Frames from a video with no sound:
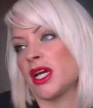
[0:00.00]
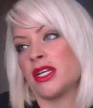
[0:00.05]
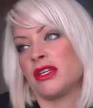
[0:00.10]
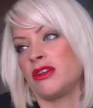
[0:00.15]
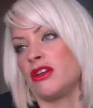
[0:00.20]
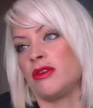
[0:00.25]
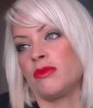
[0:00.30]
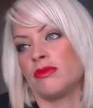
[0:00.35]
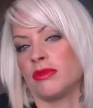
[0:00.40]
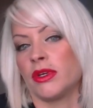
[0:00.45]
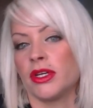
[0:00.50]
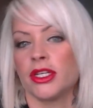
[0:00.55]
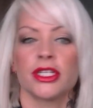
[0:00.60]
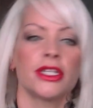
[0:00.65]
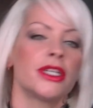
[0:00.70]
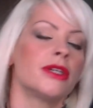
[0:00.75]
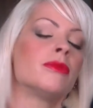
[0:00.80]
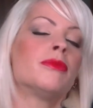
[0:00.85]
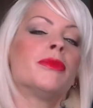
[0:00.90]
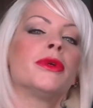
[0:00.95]
I don't
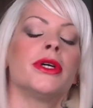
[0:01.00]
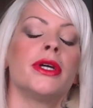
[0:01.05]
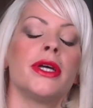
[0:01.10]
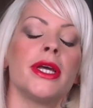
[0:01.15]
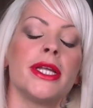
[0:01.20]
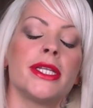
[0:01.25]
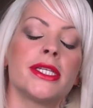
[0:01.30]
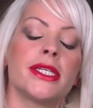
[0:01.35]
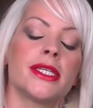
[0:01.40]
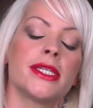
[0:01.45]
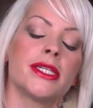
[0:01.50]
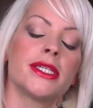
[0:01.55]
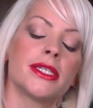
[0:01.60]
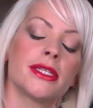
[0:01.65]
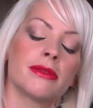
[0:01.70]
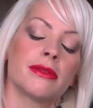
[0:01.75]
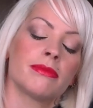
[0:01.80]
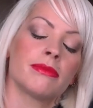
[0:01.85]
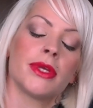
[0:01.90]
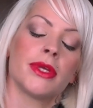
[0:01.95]
know, but
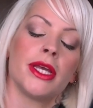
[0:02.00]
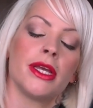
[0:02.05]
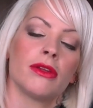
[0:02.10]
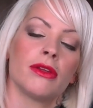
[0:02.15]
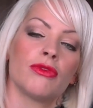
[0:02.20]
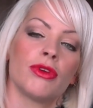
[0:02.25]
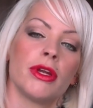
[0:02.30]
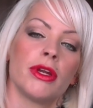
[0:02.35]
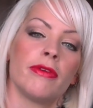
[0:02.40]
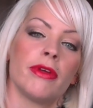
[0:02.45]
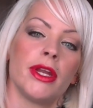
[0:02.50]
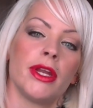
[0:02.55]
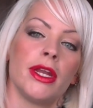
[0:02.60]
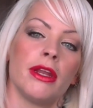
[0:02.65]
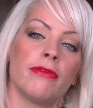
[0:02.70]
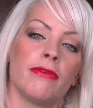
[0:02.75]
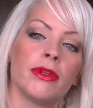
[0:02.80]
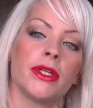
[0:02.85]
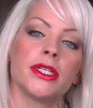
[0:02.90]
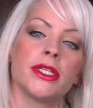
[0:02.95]
it's healed really
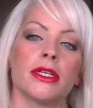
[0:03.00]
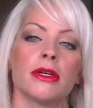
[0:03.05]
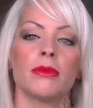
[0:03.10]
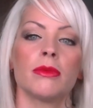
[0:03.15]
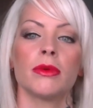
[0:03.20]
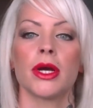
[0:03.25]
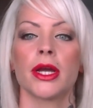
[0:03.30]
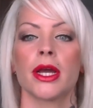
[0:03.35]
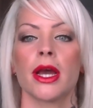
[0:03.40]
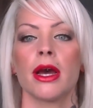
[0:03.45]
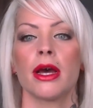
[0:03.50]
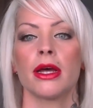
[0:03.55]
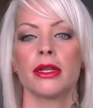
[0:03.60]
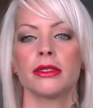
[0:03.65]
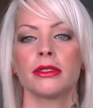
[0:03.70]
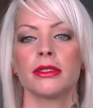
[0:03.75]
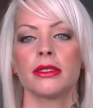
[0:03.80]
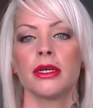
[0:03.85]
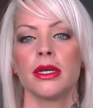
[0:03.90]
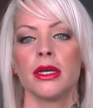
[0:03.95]
lovely, so I can't